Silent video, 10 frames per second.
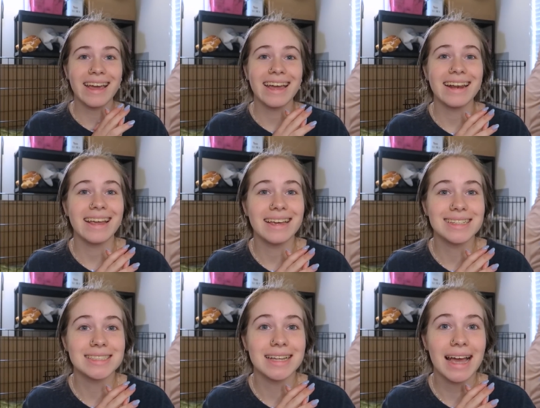It
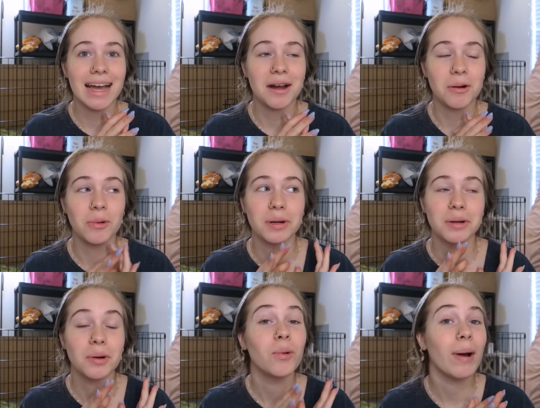is now
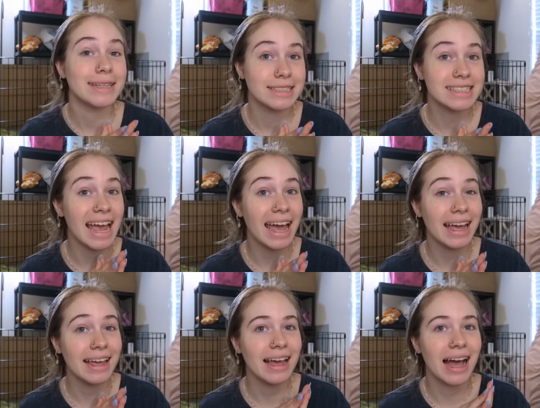
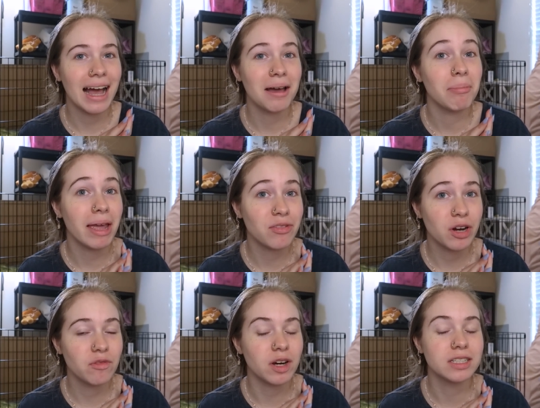Wednesday, uh, May
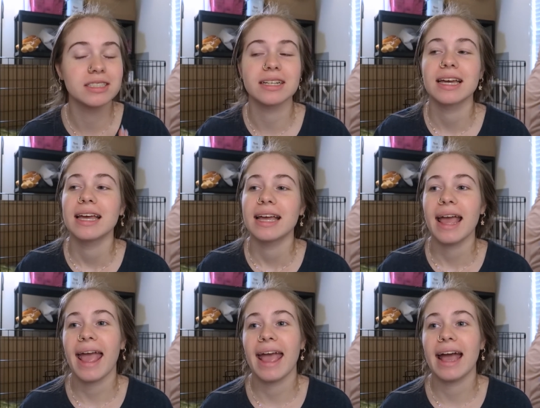31st,
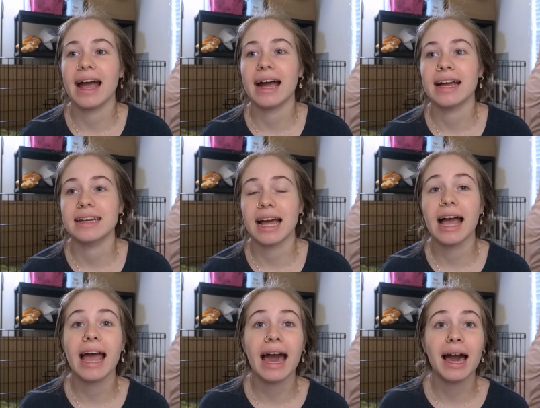and
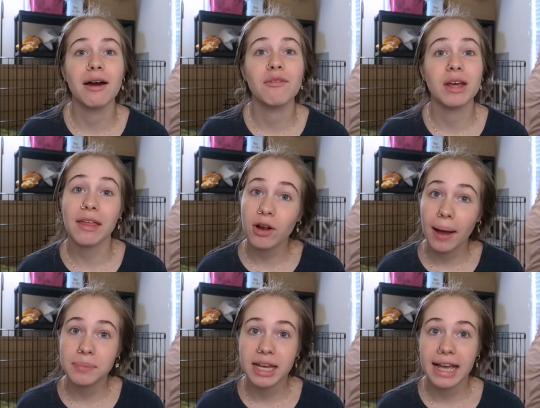I have another
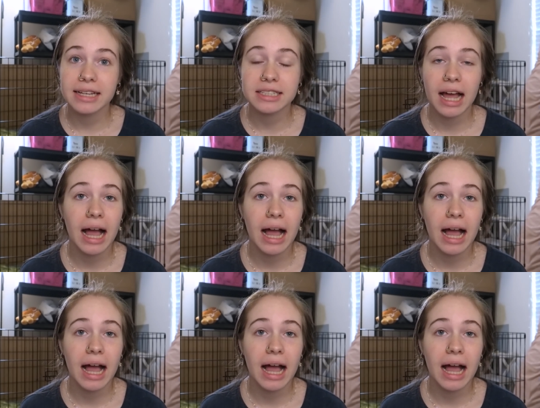update.